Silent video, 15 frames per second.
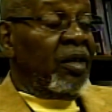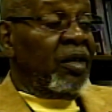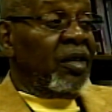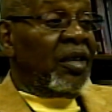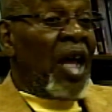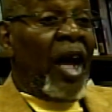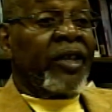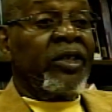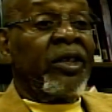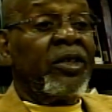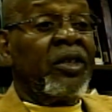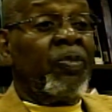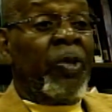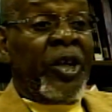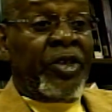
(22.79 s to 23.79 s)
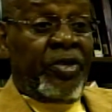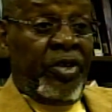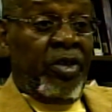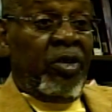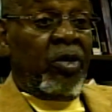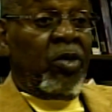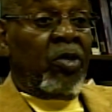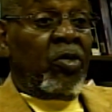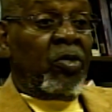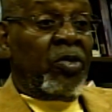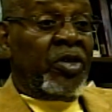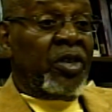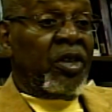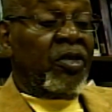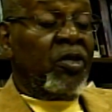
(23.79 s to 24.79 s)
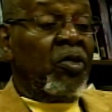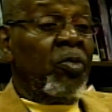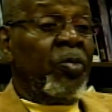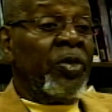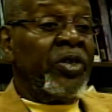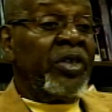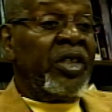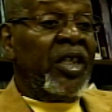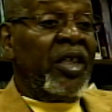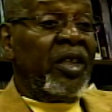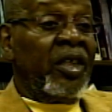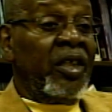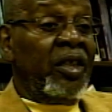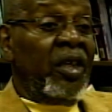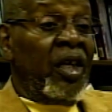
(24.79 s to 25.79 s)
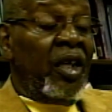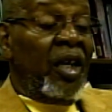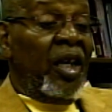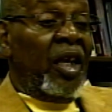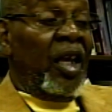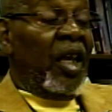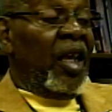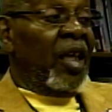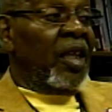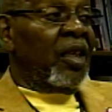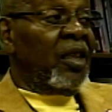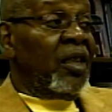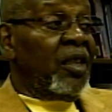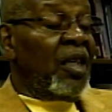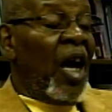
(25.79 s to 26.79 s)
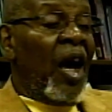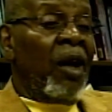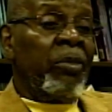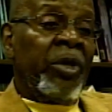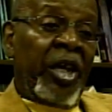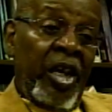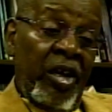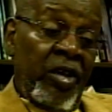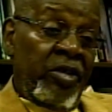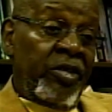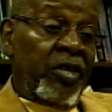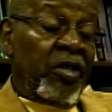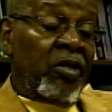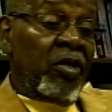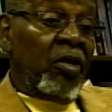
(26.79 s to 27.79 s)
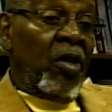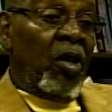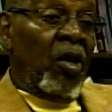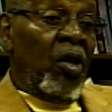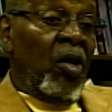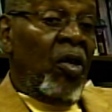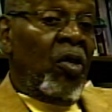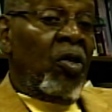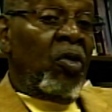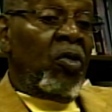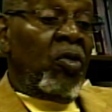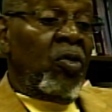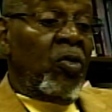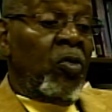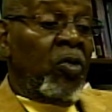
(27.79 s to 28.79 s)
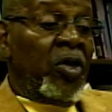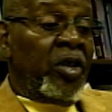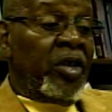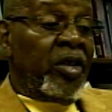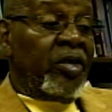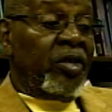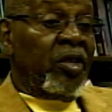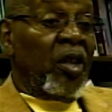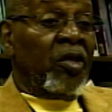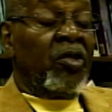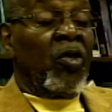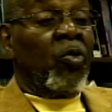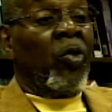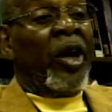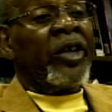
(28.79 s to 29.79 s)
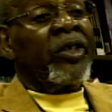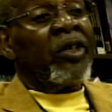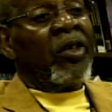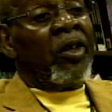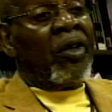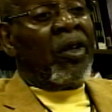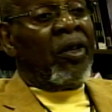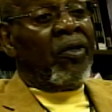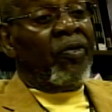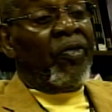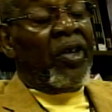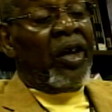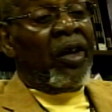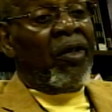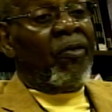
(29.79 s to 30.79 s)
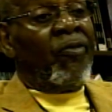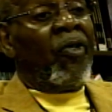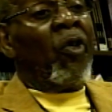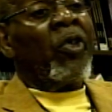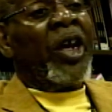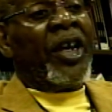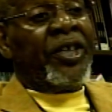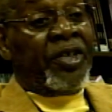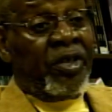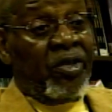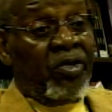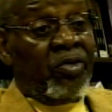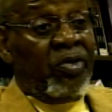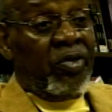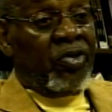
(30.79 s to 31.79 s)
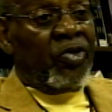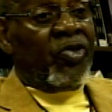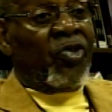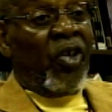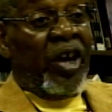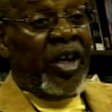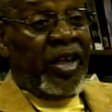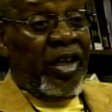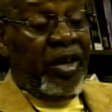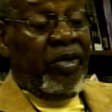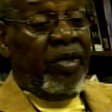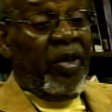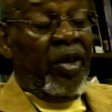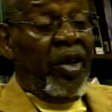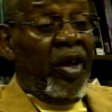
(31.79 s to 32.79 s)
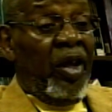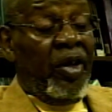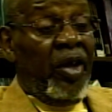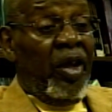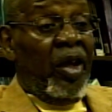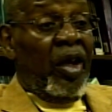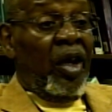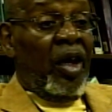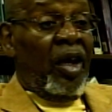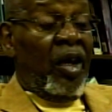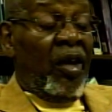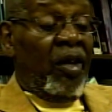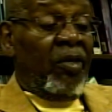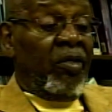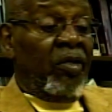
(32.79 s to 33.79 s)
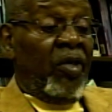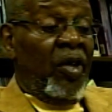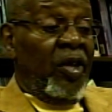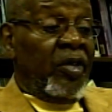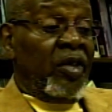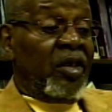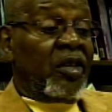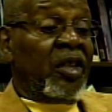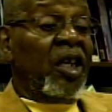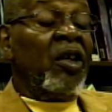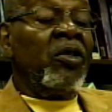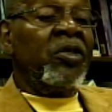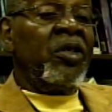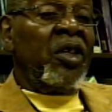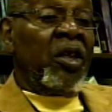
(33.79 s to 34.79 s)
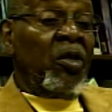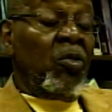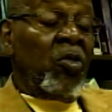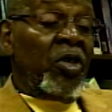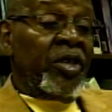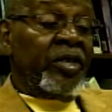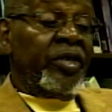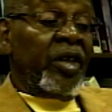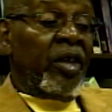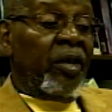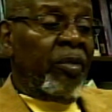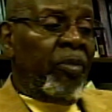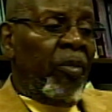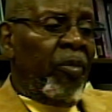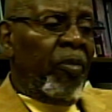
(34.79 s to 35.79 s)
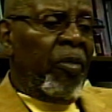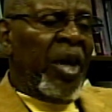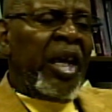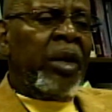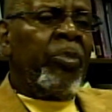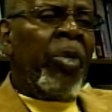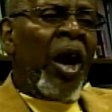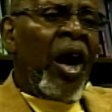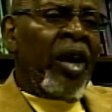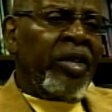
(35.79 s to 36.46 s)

Dr. Spencer, who was the superintendent, and Tom Garrison, who was the director of vocational training. The Skills Center was a manpower